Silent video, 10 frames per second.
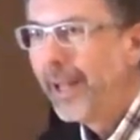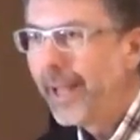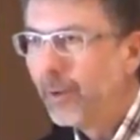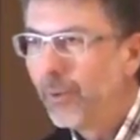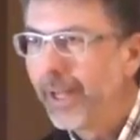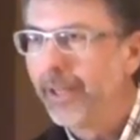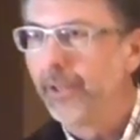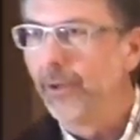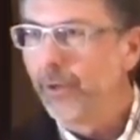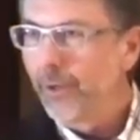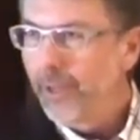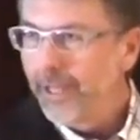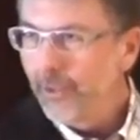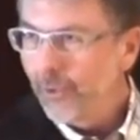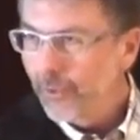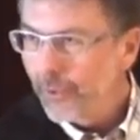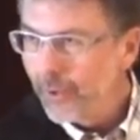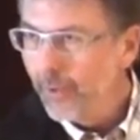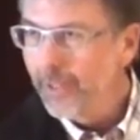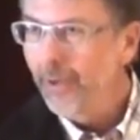and, and, you're, and you're
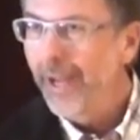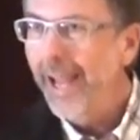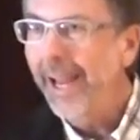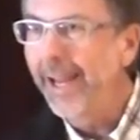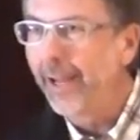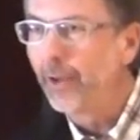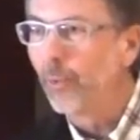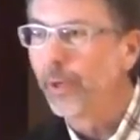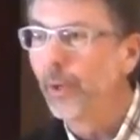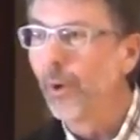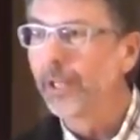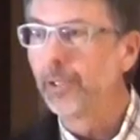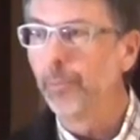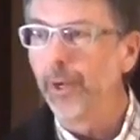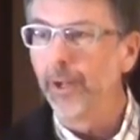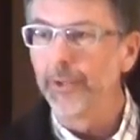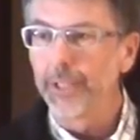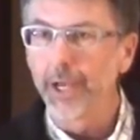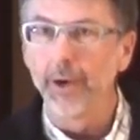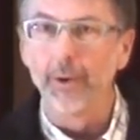throwing your hand where you want the ball to
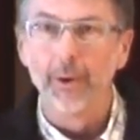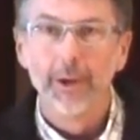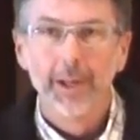go.